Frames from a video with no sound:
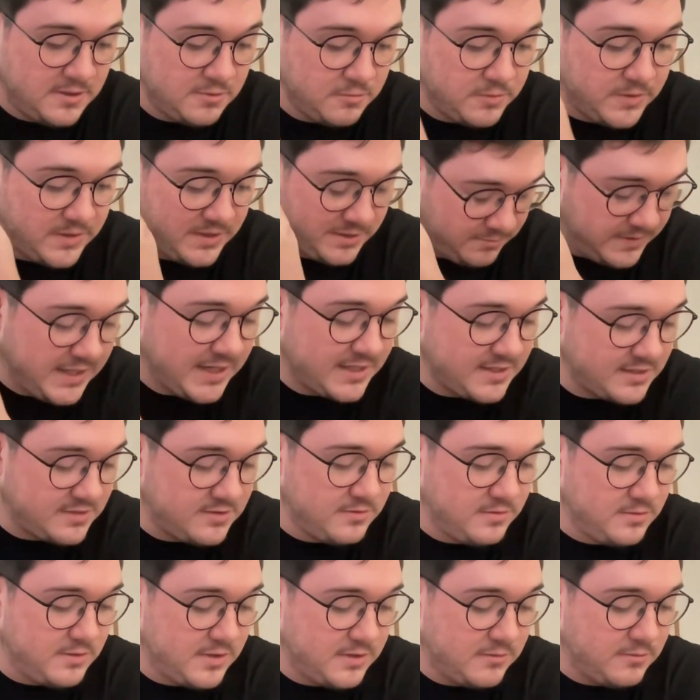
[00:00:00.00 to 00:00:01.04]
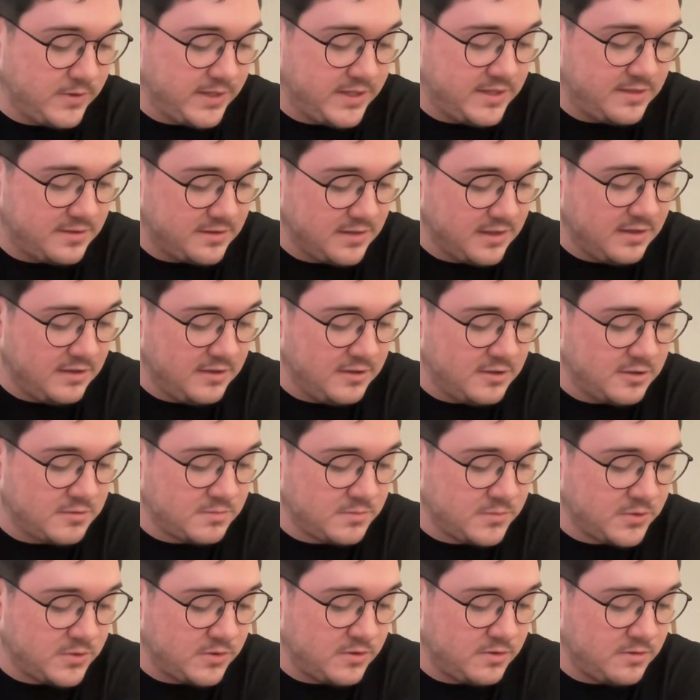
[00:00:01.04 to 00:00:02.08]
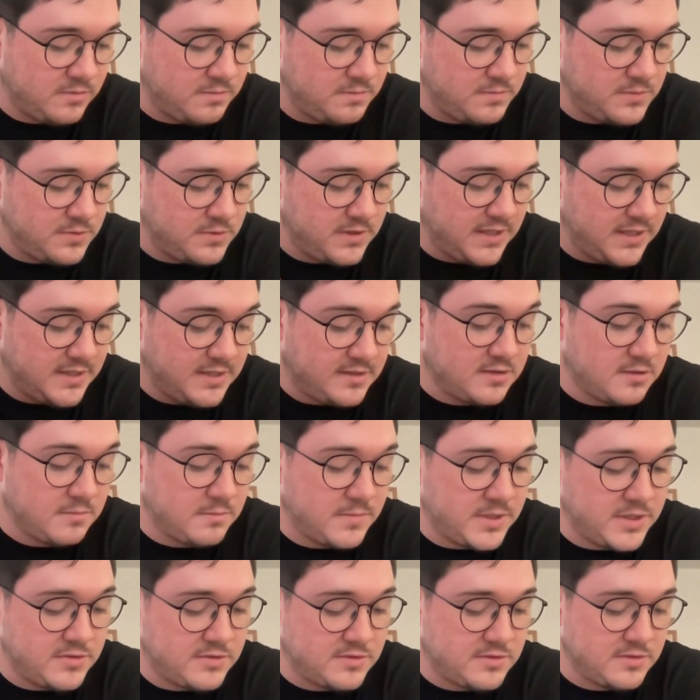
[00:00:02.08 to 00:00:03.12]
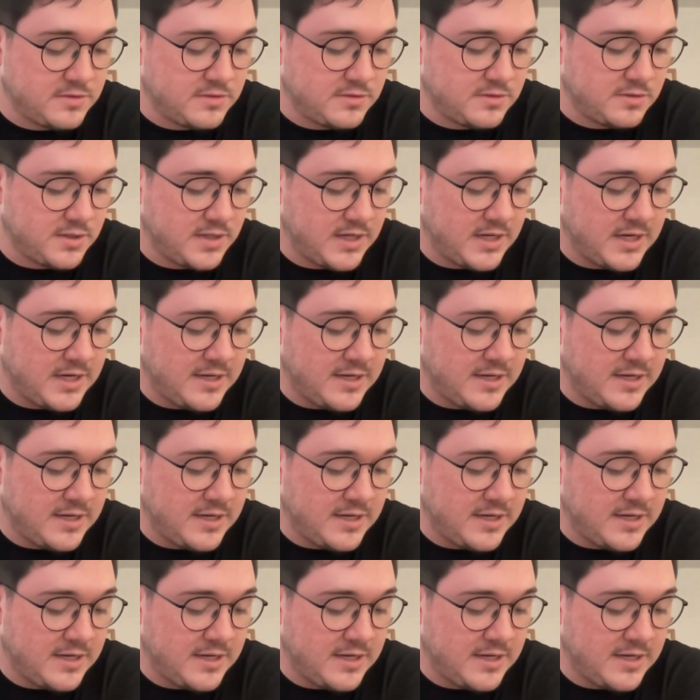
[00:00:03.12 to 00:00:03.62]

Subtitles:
we had to wait a lot more to get it on matrix.org.